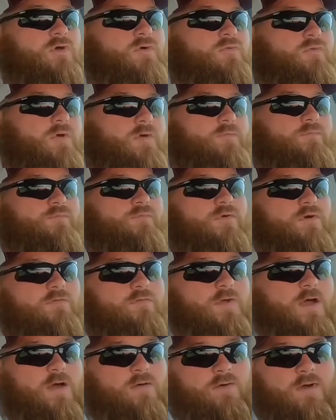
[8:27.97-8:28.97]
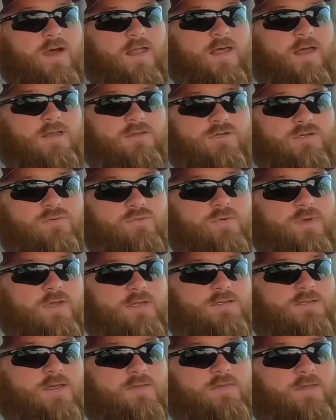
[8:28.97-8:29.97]
we've got right at 2
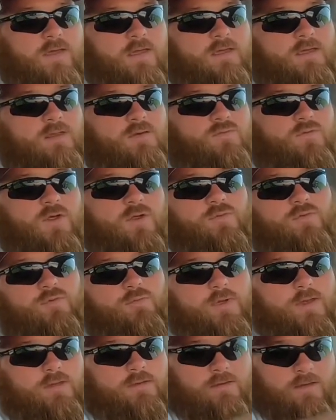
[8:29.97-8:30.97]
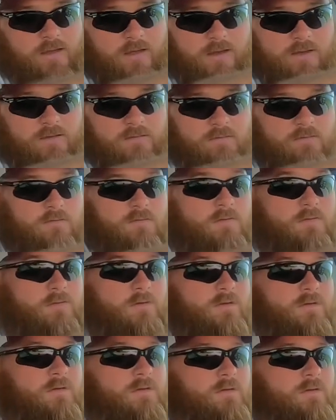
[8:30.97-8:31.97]
weeks, I think, and we will be done.
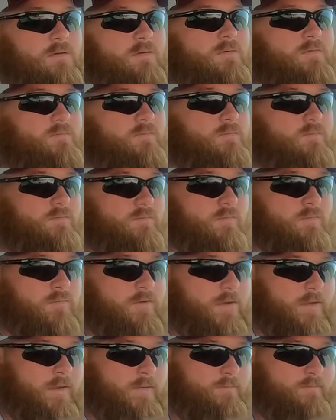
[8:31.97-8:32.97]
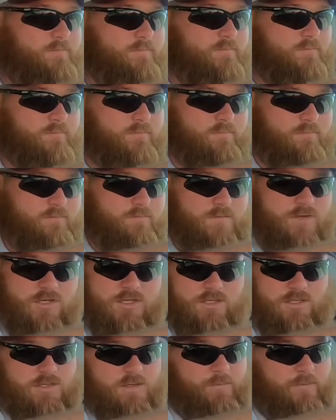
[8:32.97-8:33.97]
But
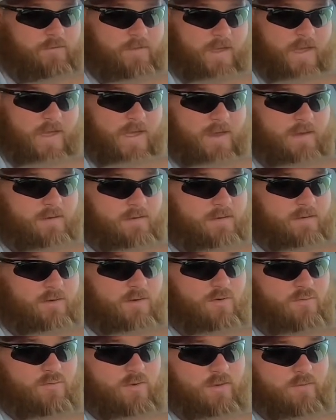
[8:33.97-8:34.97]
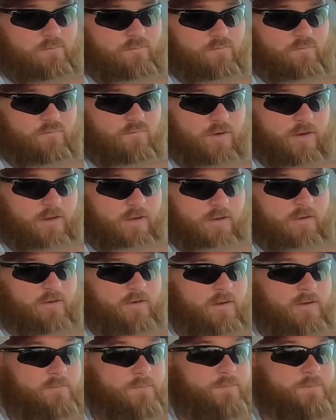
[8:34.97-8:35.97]
just some of that, we cleared
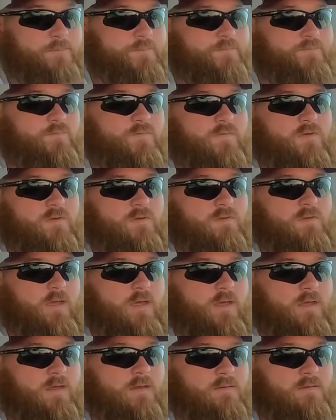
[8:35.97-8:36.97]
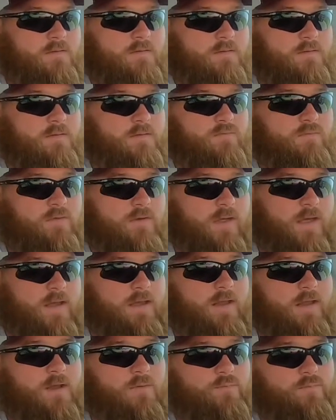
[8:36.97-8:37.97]
it, and we had
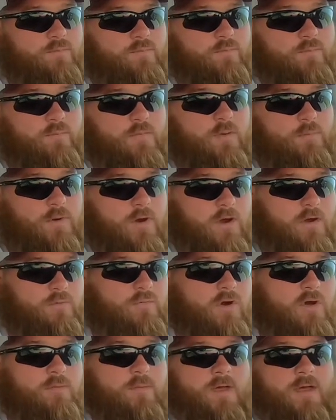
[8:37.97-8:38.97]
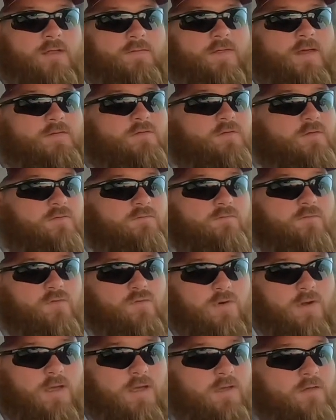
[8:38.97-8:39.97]
to get a burn permit, and that took
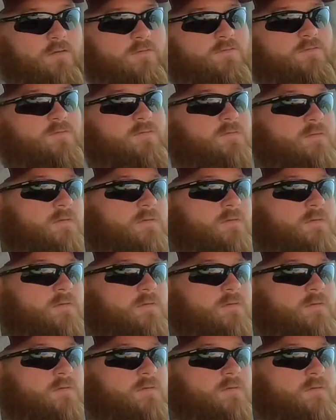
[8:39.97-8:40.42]
4 days.